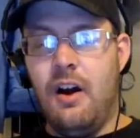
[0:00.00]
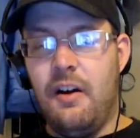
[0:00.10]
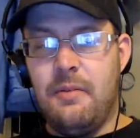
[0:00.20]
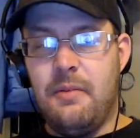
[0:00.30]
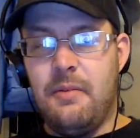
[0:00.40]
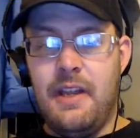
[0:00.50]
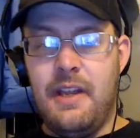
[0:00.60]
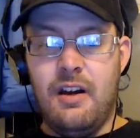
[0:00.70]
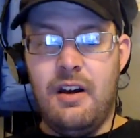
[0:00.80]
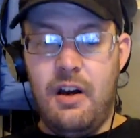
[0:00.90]
been
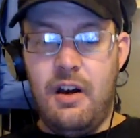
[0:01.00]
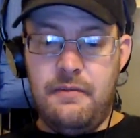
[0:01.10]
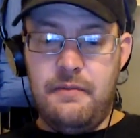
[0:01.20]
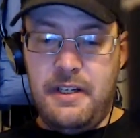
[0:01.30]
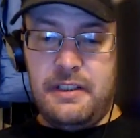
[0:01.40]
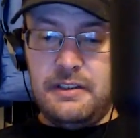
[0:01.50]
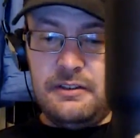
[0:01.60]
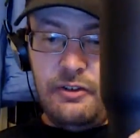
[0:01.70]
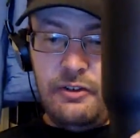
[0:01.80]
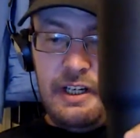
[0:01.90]
me. I've been
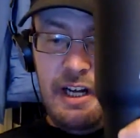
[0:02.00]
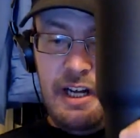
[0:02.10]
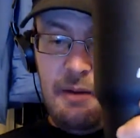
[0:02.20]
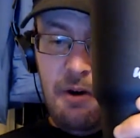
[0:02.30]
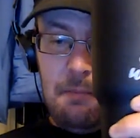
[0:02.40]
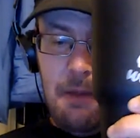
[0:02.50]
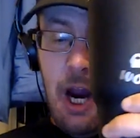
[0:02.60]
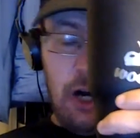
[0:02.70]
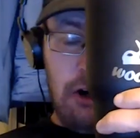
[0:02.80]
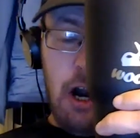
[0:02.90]
drinking out of my
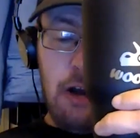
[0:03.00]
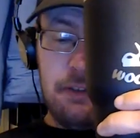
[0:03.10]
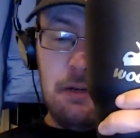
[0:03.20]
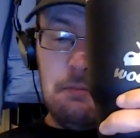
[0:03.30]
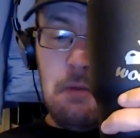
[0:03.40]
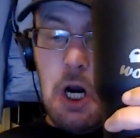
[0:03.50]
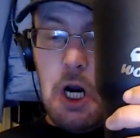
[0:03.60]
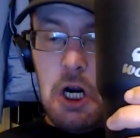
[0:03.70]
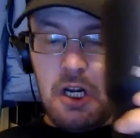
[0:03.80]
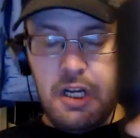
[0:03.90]
Man Crafting
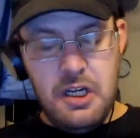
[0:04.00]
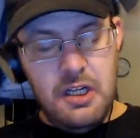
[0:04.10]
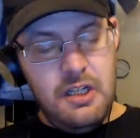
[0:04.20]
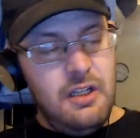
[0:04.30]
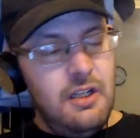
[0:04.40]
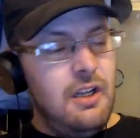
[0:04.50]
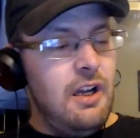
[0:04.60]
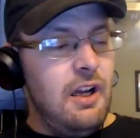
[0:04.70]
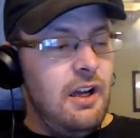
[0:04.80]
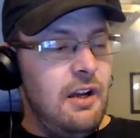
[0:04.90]
mug.
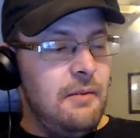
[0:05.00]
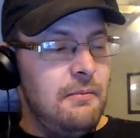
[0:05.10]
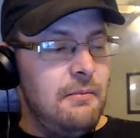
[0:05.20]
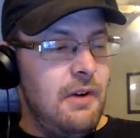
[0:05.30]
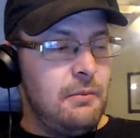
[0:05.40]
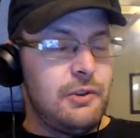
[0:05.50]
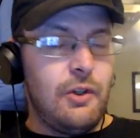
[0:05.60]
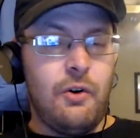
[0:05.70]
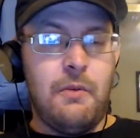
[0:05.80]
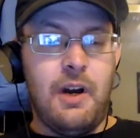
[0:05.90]
I'm
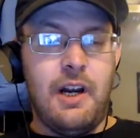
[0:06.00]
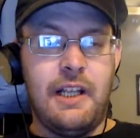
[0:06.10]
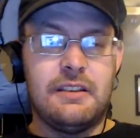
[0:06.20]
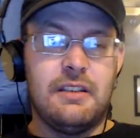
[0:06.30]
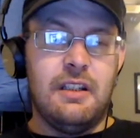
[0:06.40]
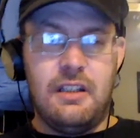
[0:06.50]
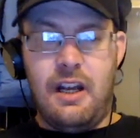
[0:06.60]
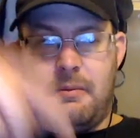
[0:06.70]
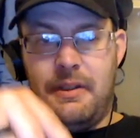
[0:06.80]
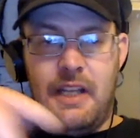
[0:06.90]
sure all my links are
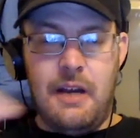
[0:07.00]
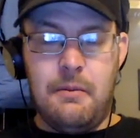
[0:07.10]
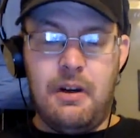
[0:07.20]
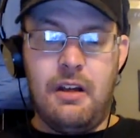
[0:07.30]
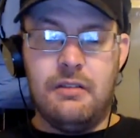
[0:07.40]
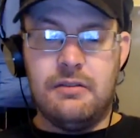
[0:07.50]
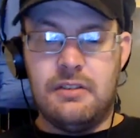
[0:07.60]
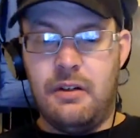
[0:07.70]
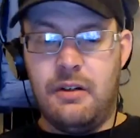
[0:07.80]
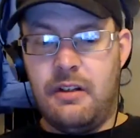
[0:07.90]
going to be down below,
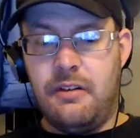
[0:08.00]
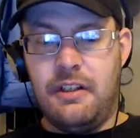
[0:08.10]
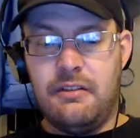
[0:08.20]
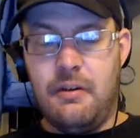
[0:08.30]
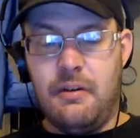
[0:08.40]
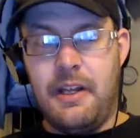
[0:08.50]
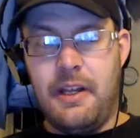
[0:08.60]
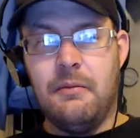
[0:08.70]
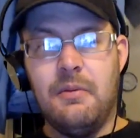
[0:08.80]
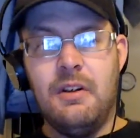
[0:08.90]
so I don't need to repeat
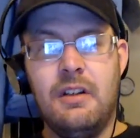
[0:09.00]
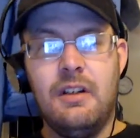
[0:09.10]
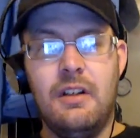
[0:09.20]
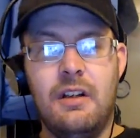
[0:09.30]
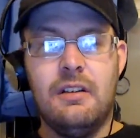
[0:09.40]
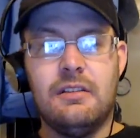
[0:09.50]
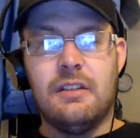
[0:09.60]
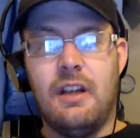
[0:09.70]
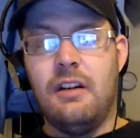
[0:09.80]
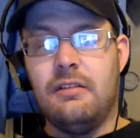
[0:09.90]
them.
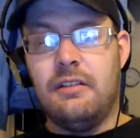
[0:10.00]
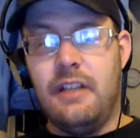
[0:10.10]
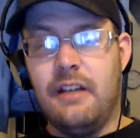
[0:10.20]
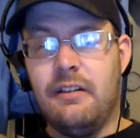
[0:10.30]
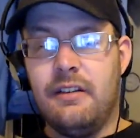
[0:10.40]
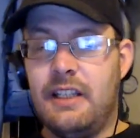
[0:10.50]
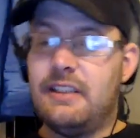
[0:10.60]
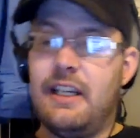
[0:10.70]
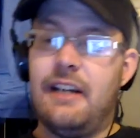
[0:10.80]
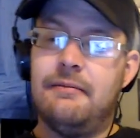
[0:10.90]
So, yeah,
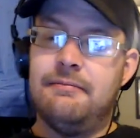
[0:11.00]
that's that.